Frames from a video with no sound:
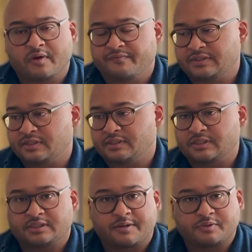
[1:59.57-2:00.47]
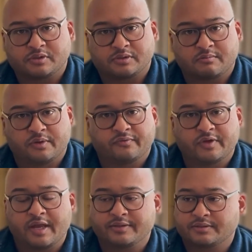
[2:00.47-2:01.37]
Obviously, there's exceptions on both
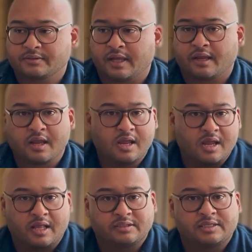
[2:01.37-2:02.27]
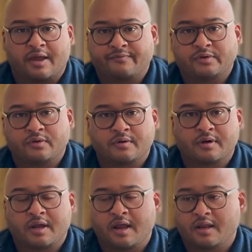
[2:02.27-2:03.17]
sides, like El
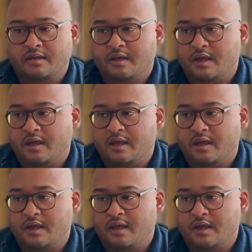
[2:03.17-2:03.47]
Salvador and